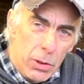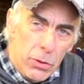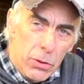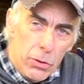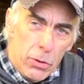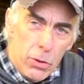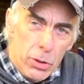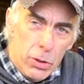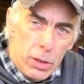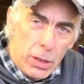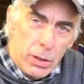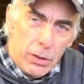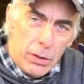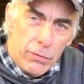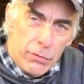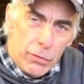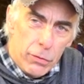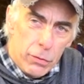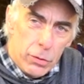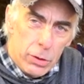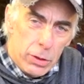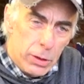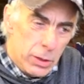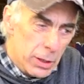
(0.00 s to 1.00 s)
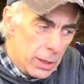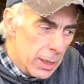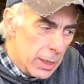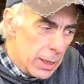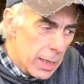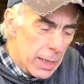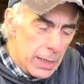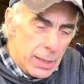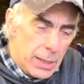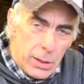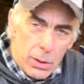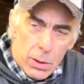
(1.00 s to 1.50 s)
your third and your fourth,
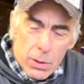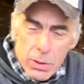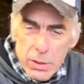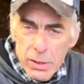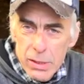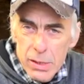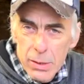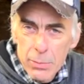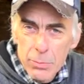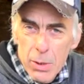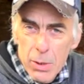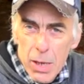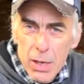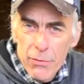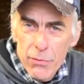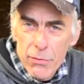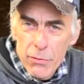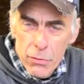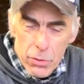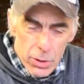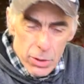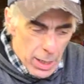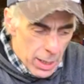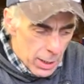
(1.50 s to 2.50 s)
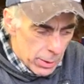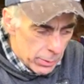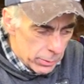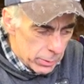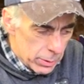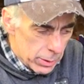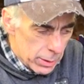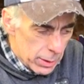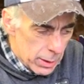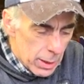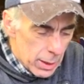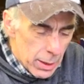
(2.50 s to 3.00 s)
and they all seem to have a
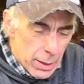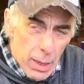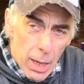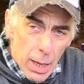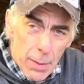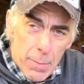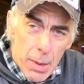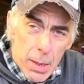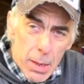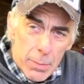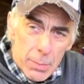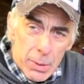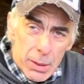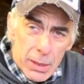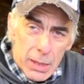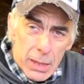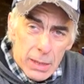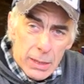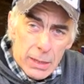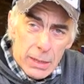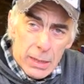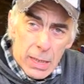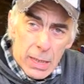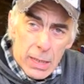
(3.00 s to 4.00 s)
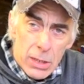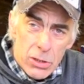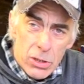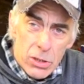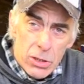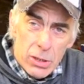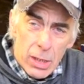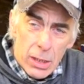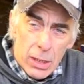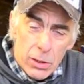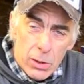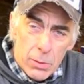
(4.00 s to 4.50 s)
runout, that may be an
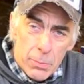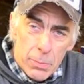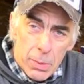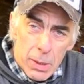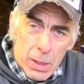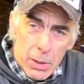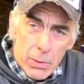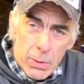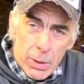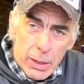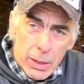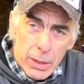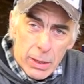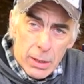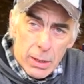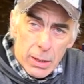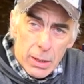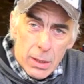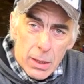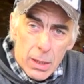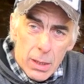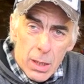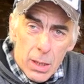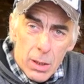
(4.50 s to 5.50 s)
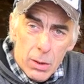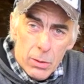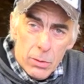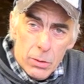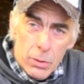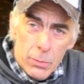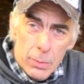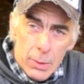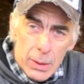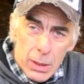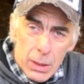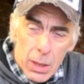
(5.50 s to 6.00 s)
indication that your bearing on
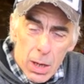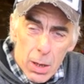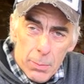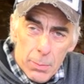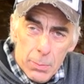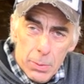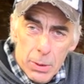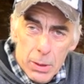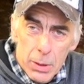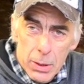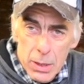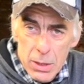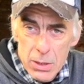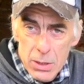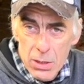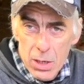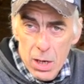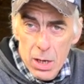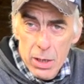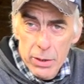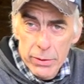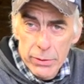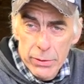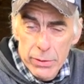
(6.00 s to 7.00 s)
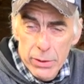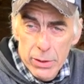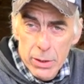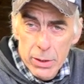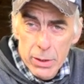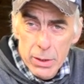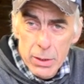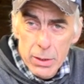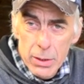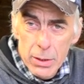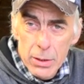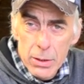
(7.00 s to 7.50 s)
the wheel hub is gone.
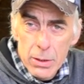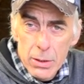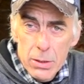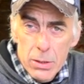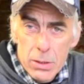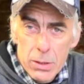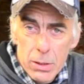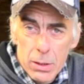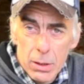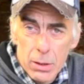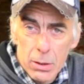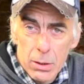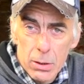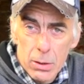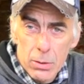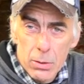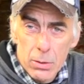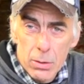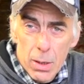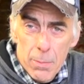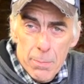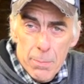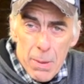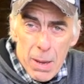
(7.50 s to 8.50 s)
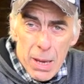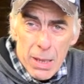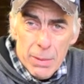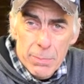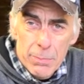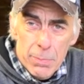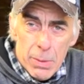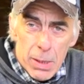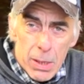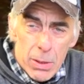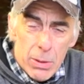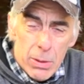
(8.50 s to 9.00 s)
So a
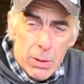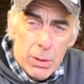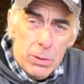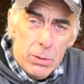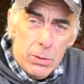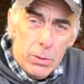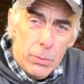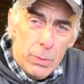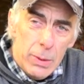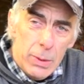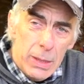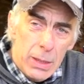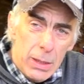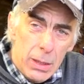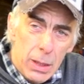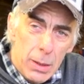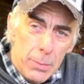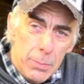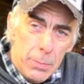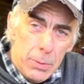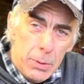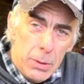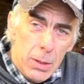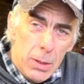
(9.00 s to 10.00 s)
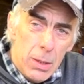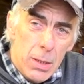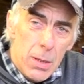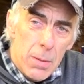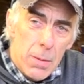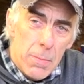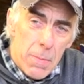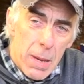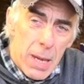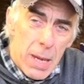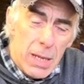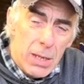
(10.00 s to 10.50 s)
bad bearing on the wheel hub
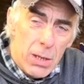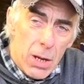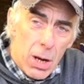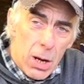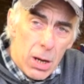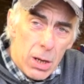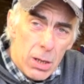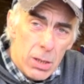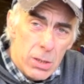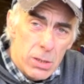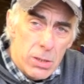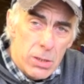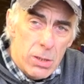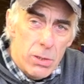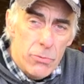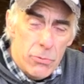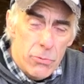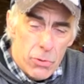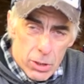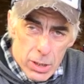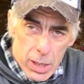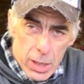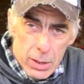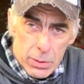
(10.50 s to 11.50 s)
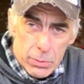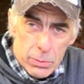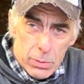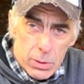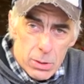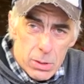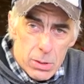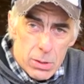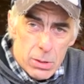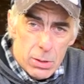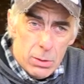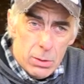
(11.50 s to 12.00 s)
may cause a runout,
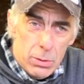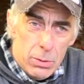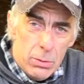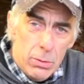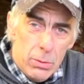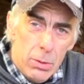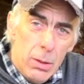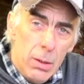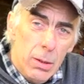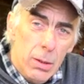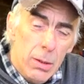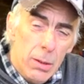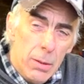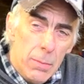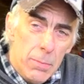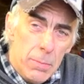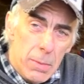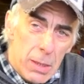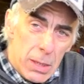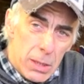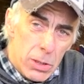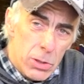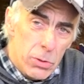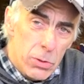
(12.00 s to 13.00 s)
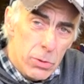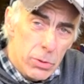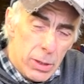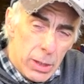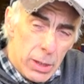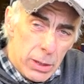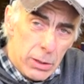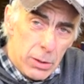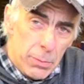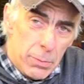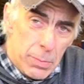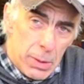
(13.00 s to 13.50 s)
so make sure
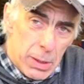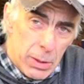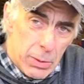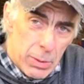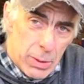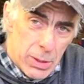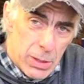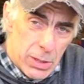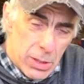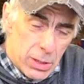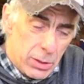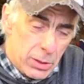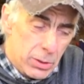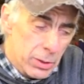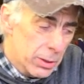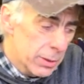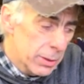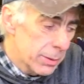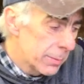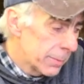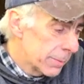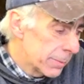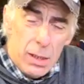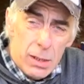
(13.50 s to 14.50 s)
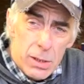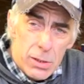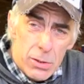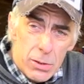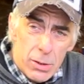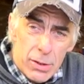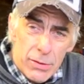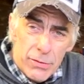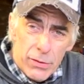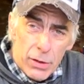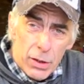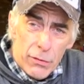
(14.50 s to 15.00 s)
that your bearings are good.
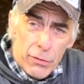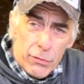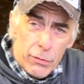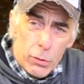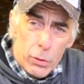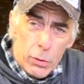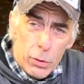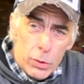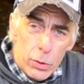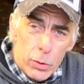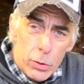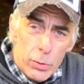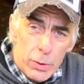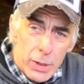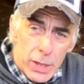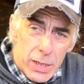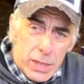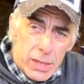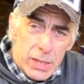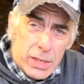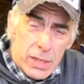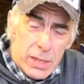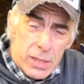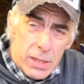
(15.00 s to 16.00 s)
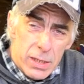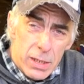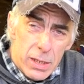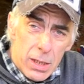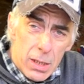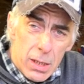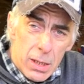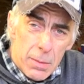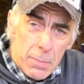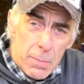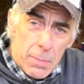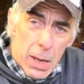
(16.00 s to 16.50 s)
So if all four new discs
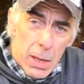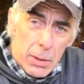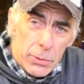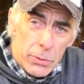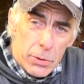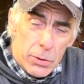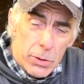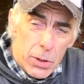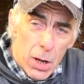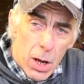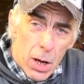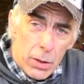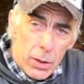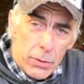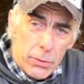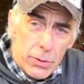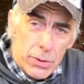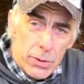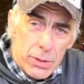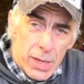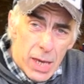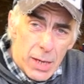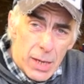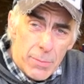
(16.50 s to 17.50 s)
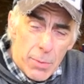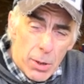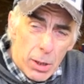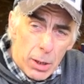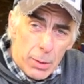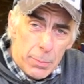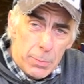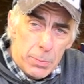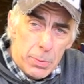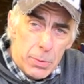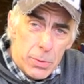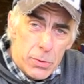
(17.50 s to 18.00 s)
mounted on the same
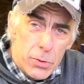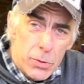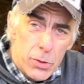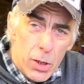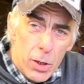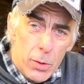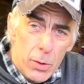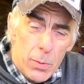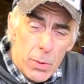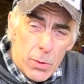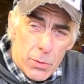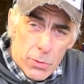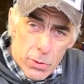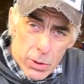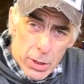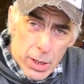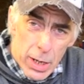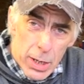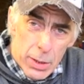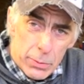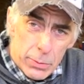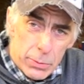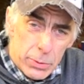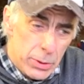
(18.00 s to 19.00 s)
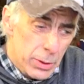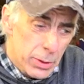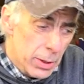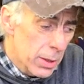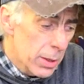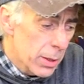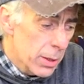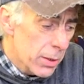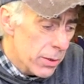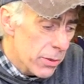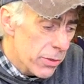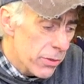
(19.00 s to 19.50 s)
hub show a runout,
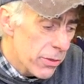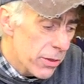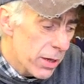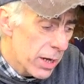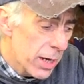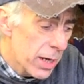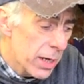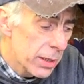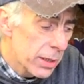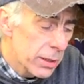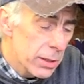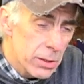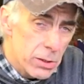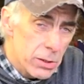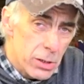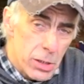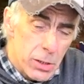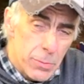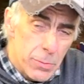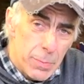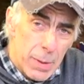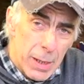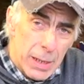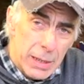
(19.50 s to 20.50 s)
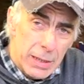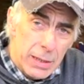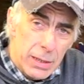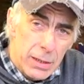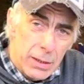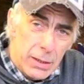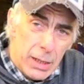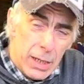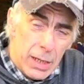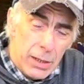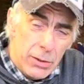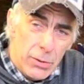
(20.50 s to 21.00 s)
then
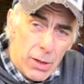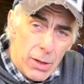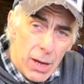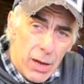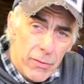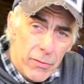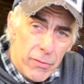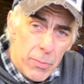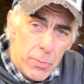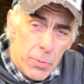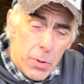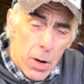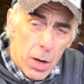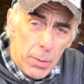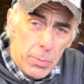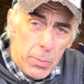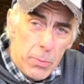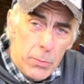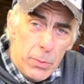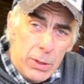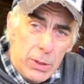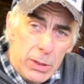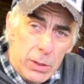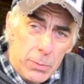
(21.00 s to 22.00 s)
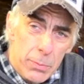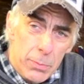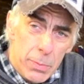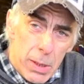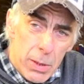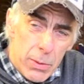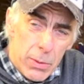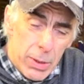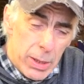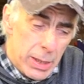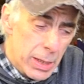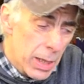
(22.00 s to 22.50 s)
suspect that you have a problem with your
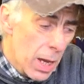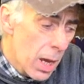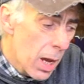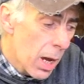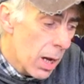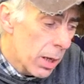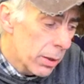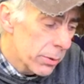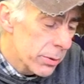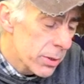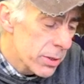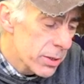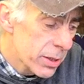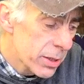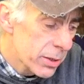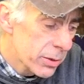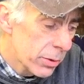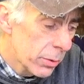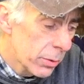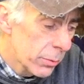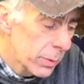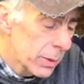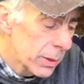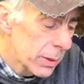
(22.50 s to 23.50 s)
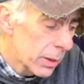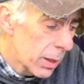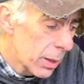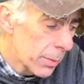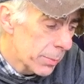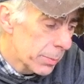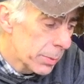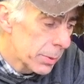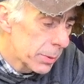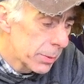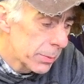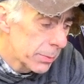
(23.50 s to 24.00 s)
bearing on the central wheel
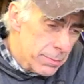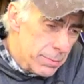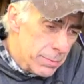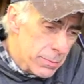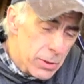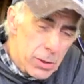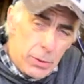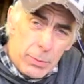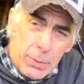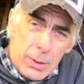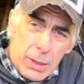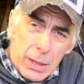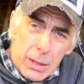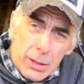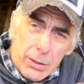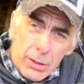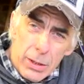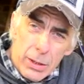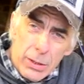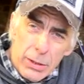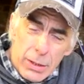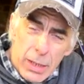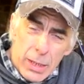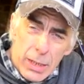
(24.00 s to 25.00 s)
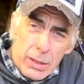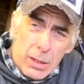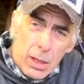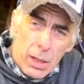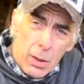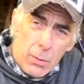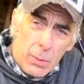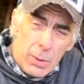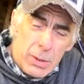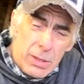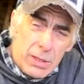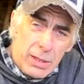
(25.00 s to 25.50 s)
hub. So we're all done, and
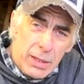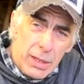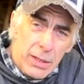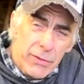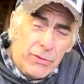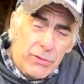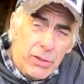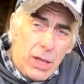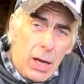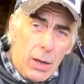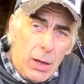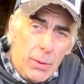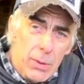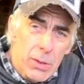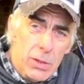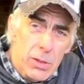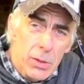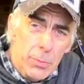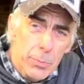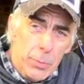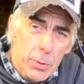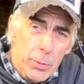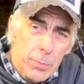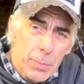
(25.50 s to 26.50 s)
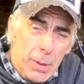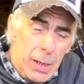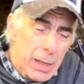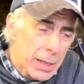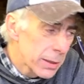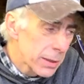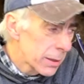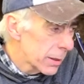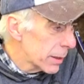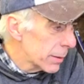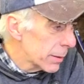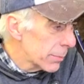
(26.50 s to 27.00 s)
all what's left now is to put
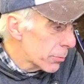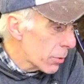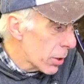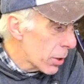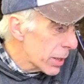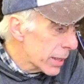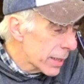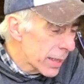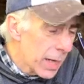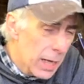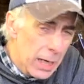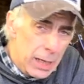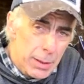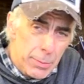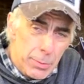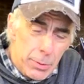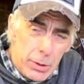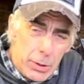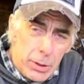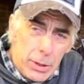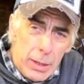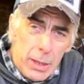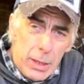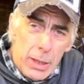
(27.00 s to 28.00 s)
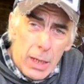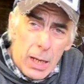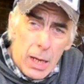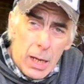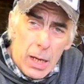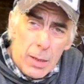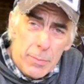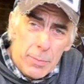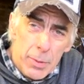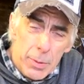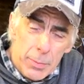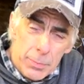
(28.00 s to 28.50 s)
back the brake caliper.
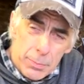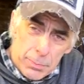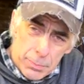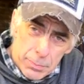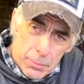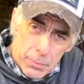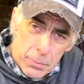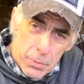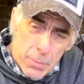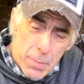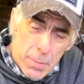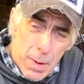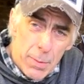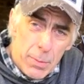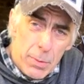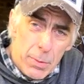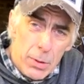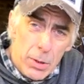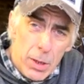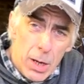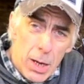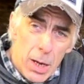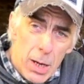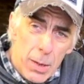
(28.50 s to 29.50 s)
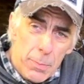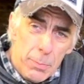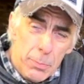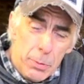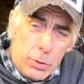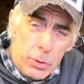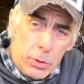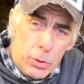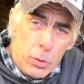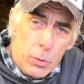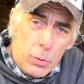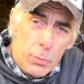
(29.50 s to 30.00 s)
But remember,
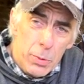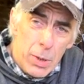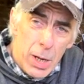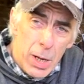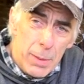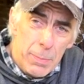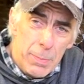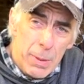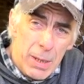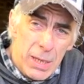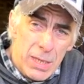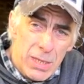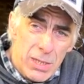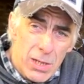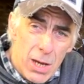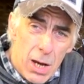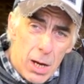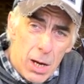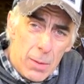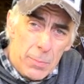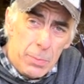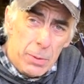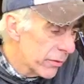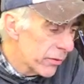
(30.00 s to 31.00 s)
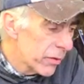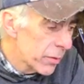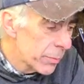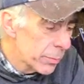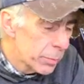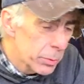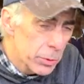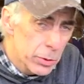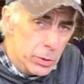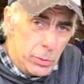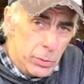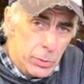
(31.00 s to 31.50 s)
put new brake pads up if you
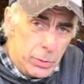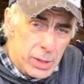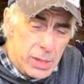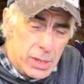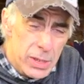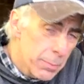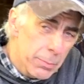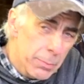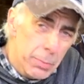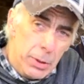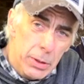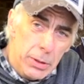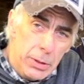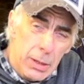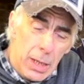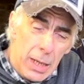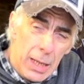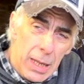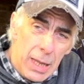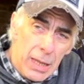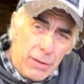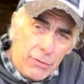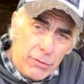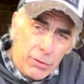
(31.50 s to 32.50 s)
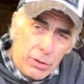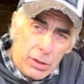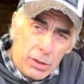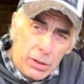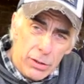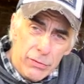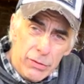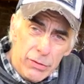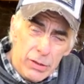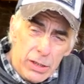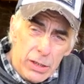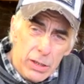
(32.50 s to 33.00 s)
put new disc. But I'll have
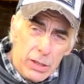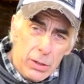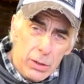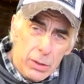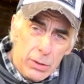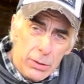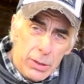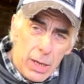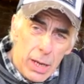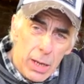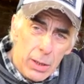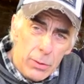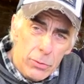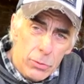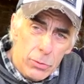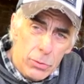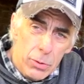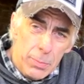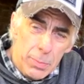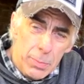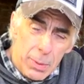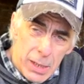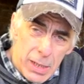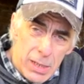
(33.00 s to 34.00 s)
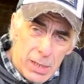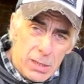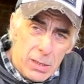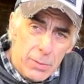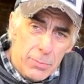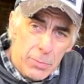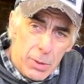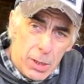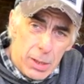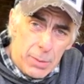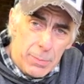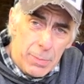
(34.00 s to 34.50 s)
another video on how to replace
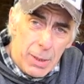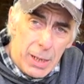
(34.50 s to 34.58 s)
the brake